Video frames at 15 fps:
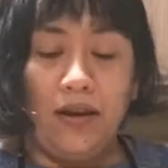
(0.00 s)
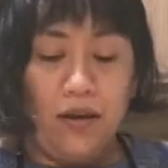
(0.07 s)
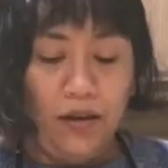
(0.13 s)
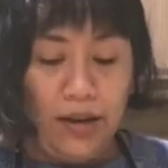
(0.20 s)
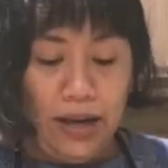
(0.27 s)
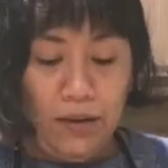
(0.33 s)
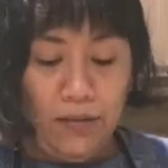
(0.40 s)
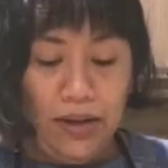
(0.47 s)

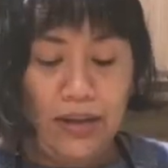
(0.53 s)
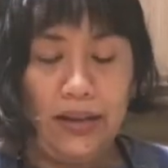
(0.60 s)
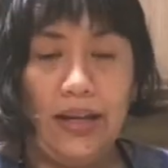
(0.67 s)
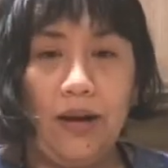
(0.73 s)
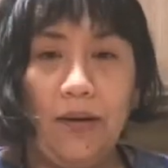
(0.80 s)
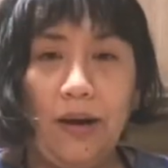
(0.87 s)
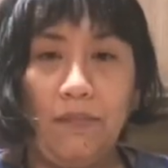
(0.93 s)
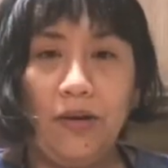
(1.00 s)
Okay, well
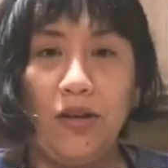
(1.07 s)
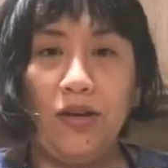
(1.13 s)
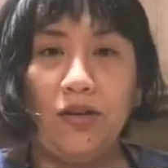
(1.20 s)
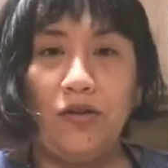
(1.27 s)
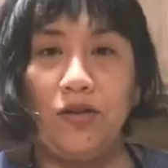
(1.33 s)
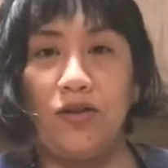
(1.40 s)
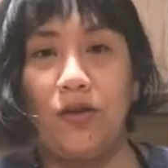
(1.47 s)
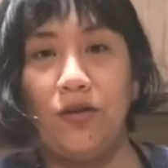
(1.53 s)
now I'm going
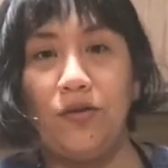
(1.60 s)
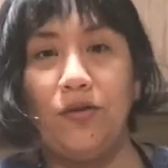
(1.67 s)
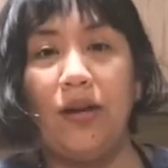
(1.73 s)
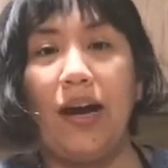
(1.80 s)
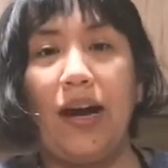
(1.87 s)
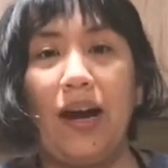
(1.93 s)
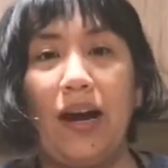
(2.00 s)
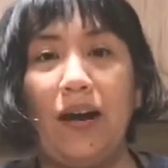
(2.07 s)
to show you
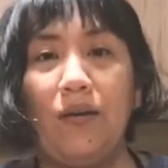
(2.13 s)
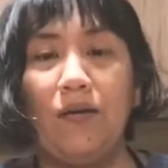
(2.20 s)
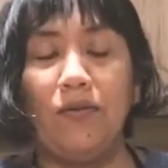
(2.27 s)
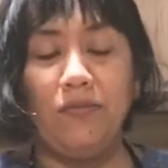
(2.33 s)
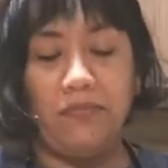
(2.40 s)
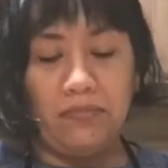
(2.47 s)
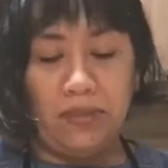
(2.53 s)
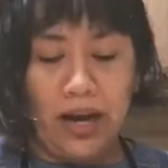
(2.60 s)
how
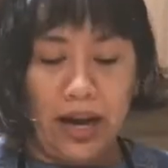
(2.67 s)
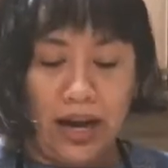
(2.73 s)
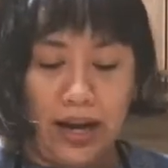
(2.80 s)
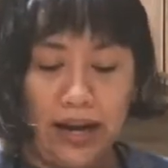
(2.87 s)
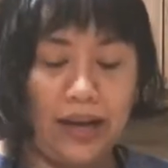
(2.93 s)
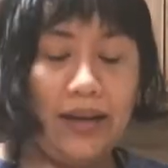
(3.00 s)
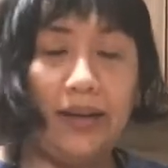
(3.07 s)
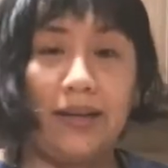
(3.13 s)

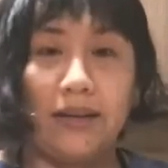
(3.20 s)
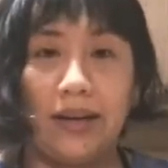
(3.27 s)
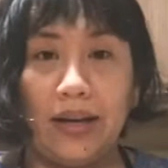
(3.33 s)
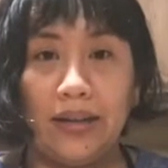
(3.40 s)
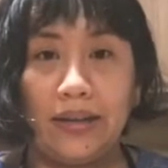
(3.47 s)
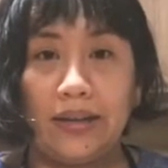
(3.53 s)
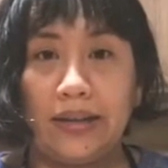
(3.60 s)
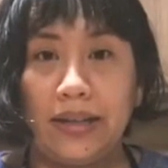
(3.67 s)
I
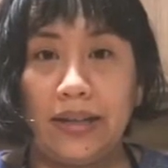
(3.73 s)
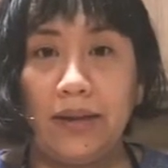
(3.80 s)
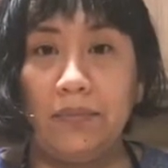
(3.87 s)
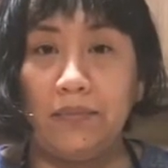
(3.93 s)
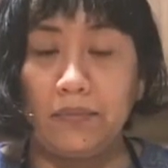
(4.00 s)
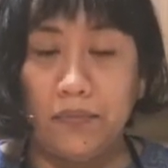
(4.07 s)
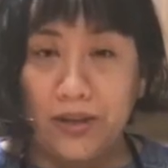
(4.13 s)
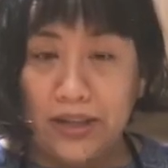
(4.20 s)
cut the
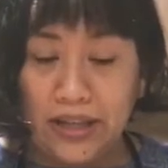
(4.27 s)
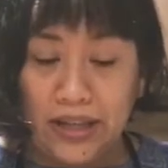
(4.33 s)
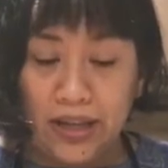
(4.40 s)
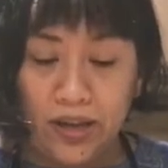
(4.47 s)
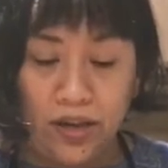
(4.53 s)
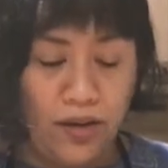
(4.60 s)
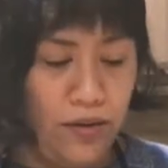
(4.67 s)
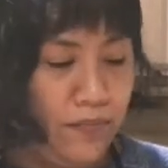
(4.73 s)

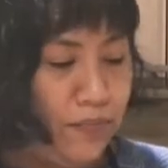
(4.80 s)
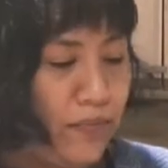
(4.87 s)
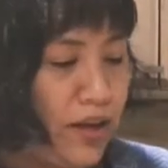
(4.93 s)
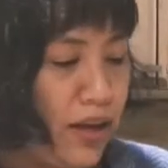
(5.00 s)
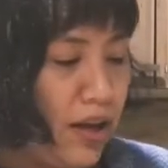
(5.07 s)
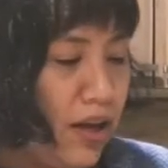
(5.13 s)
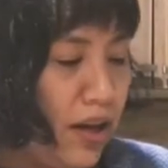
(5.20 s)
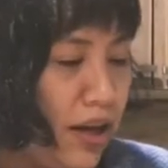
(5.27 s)
potato,
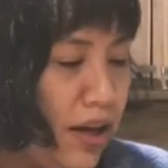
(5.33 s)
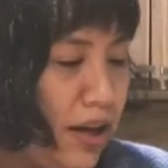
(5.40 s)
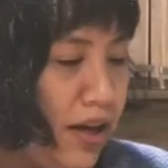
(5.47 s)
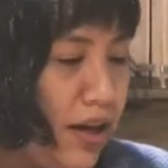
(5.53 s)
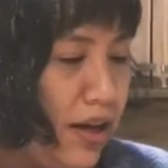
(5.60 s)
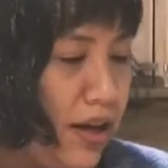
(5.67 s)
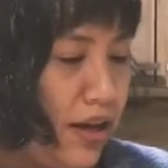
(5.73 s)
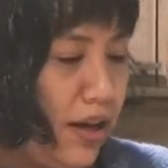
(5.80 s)

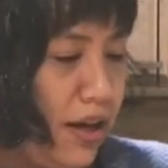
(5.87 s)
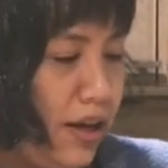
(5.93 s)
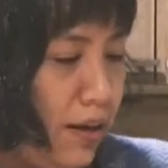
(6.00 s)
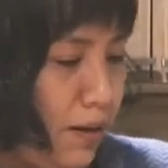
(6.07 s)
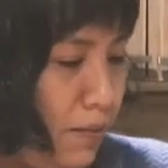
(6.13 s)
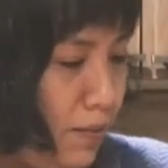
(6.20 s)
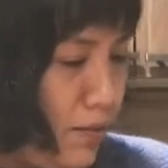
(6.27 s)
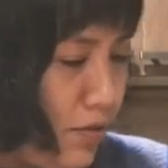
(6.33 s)
and
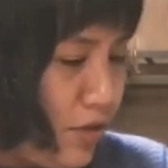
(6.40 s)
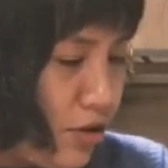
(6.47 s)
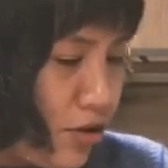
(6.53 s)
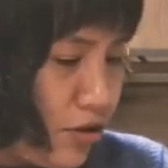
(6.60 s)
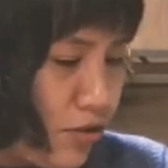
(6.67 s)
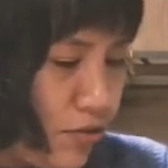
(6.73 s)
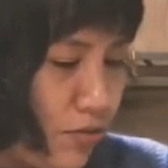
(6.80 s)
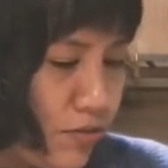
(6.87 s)
I will
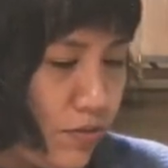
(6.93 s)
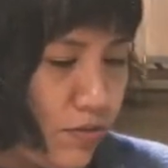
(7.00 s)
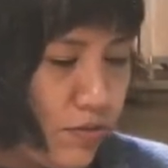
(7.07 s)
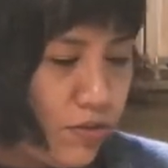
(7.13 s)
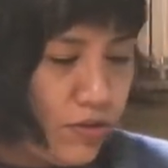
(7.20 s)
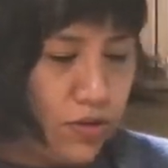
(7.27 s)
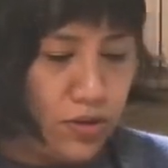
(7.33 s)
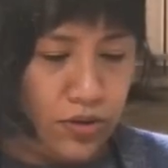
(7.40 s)

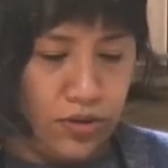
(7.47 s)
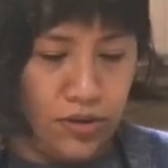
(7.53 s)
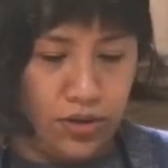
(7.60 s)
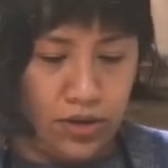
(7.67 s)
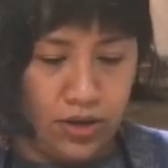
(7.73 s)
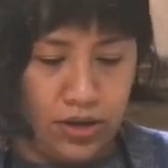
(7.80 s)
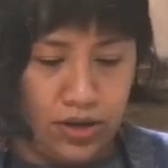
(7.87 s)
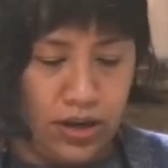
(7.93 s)
choose
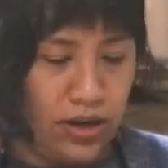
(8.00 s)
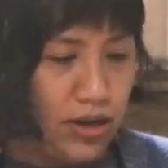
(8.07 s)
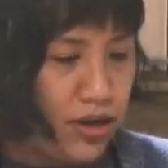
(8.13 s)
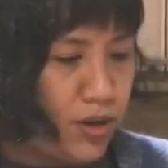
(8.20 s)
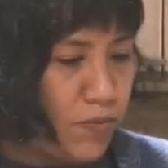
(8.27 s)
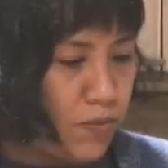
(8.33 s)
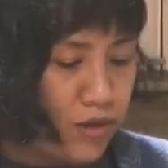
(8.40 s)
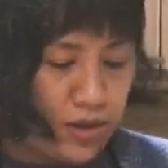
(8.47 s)

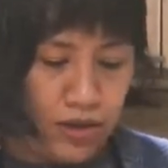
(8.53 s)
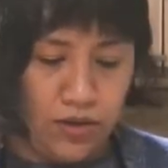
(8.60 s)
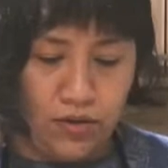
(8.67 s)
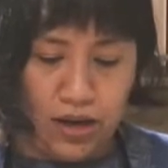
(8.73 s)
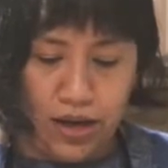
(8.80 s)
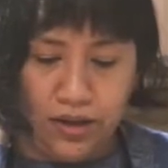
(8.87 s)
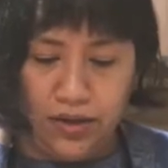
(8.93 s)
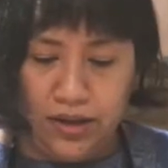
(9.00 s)
nice potato.
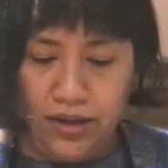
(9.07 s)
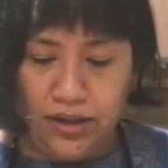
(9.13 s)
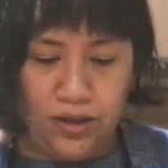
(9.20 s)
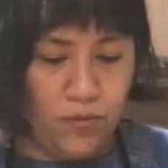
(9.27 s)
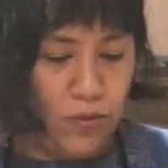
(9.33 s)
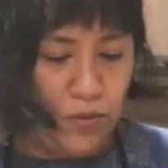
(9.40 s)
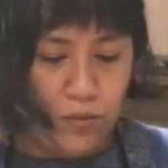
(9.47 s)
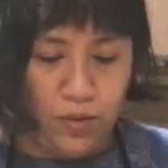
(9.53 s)
I think this
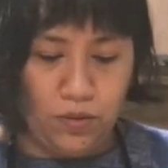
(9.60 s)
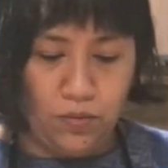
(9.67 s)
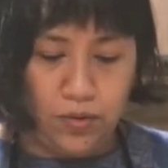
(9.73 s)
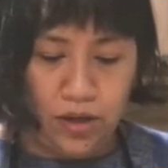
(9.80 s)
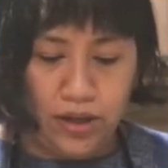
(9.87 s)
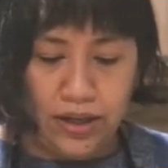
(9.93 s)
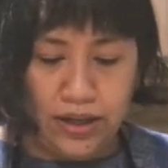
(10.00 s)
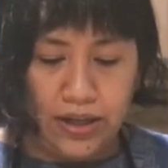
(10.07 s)
one will
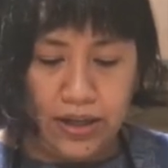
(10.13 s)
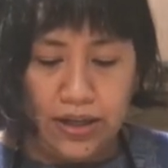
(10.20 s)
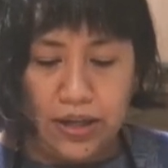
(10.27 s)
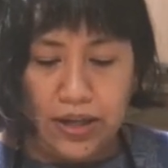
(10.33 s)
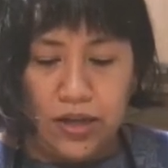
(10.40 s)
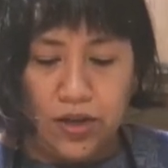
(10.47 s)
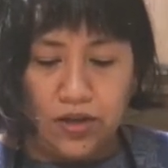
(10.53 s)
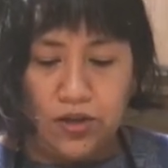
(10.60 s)
work.
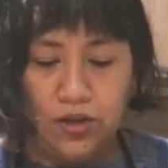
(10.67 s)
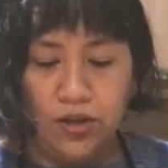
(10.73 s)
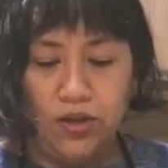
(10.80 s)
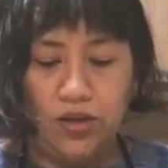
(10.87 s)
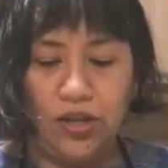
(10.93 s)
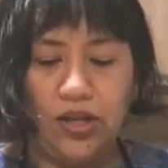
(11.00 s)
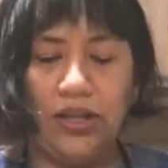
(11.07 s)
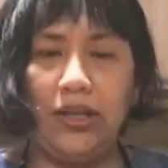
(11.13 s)
So
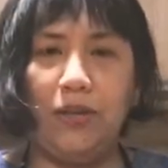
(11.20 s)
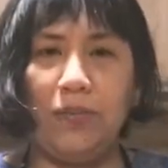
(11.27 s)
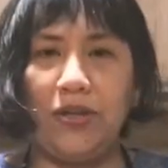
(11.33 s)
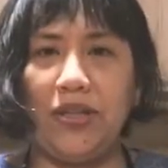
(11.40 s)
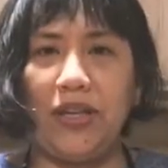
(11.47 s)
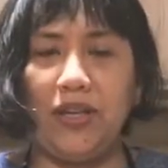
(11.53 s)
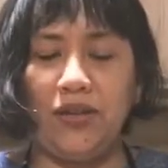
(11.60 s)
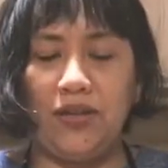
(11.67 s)
usually the
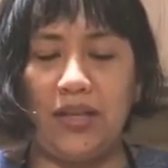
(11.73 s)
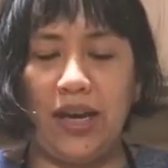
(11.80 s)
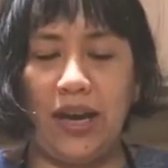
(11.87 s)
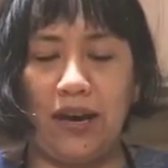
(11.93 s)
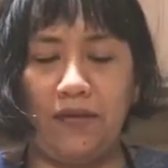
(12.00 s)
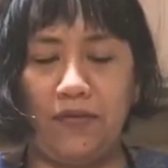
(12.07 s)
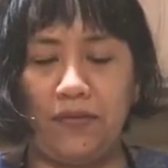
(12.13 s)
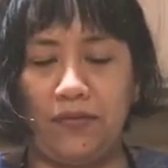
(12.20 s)
potatoes
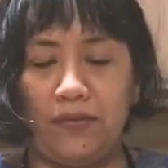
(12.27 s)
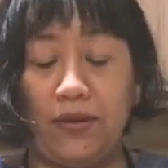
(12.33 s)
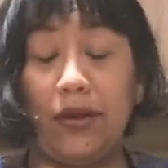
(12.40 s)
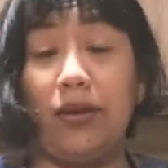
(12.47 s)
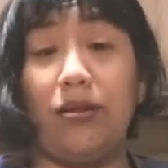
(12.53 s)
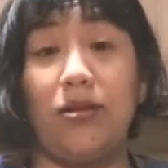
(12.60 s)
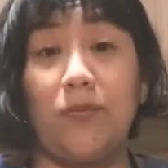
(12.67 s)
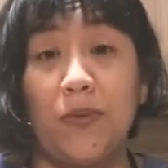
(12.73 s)
have,
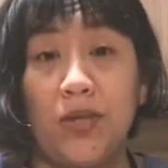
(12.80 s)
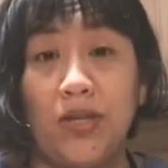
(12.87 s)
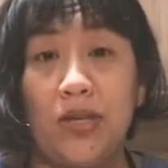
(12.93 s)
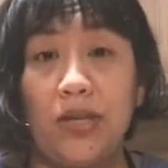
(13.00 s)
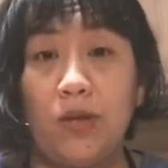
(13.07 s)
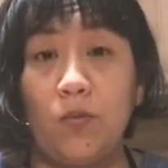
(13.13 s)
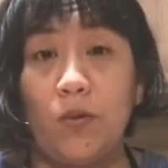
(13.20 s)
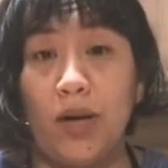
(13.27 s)

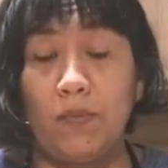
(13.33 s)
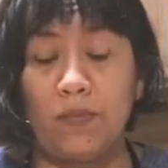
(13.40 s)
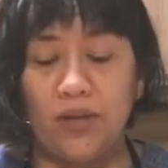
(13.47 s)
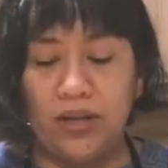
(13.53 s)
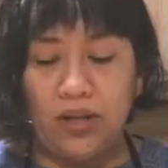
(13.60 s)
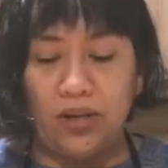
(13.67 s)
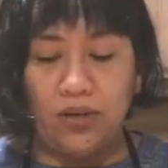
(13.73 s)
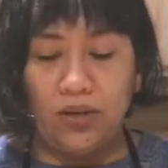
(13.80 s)
especially the white
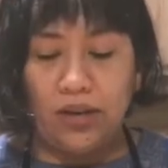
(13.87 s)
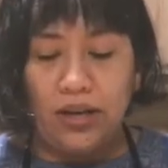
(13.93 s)
potato,